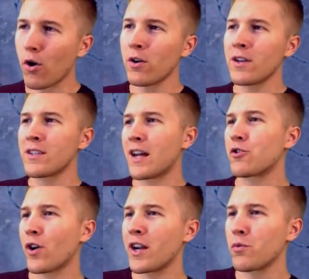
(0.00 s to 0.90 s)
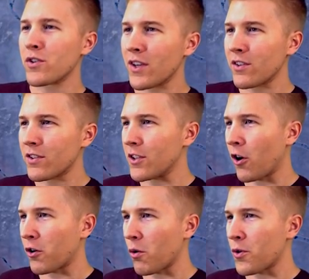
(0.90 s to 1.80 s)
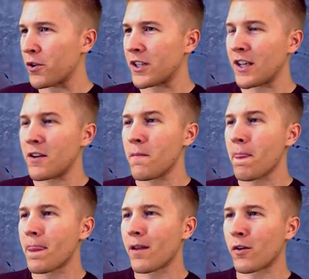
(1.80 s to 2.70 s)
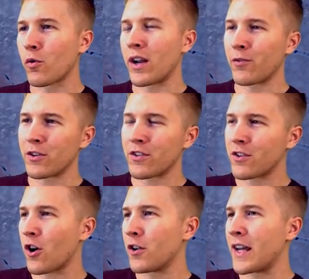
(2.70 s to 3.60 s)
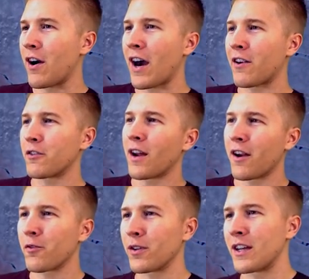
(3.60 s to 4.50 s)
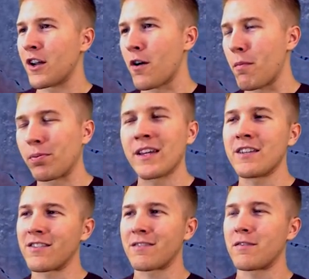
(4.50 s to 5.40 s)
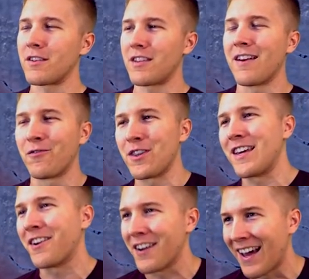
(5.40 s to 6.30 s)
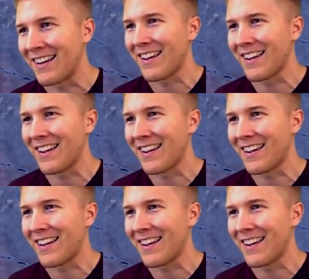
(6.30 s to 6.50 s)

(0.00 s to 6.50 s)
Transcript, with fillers: Poland is now trying to resist Article 13, or whatever it's called now. I don't really know, but please, for the internet,